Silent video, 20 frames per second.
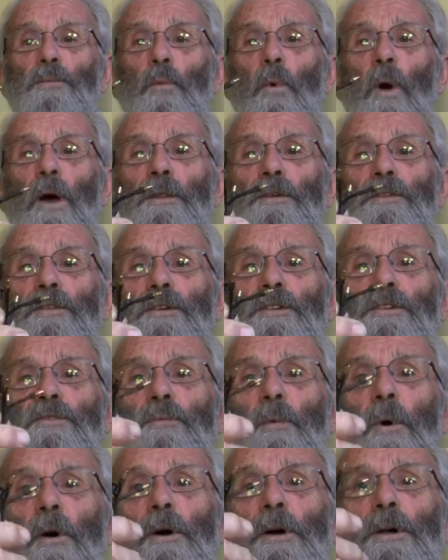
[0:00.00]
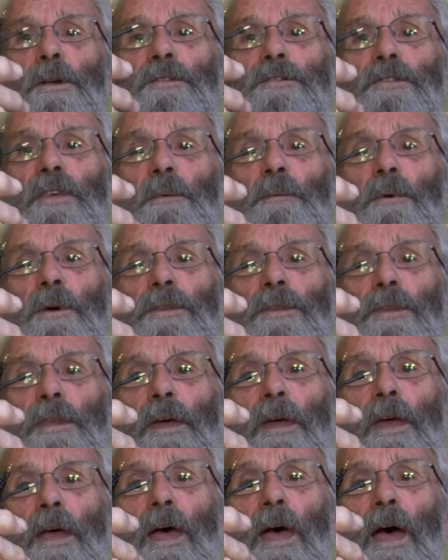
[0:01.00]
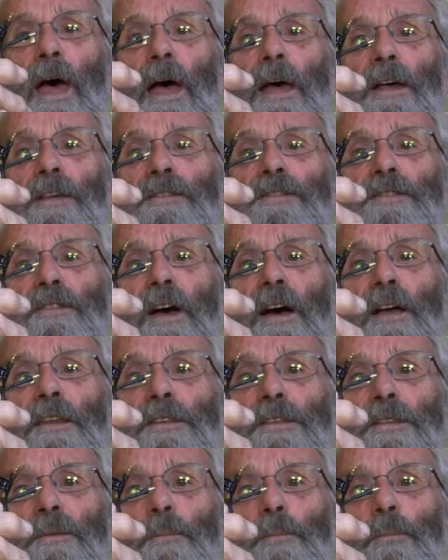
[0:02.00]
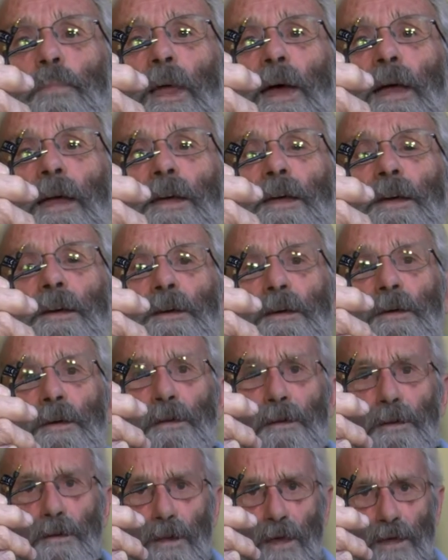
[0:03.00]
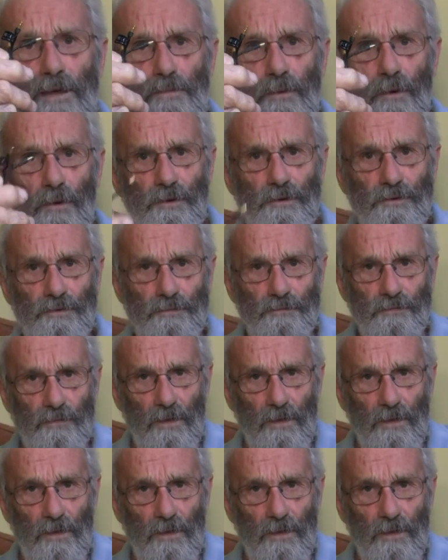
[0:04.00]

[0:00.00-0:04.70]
One of these wires, that one, has a little black label on it,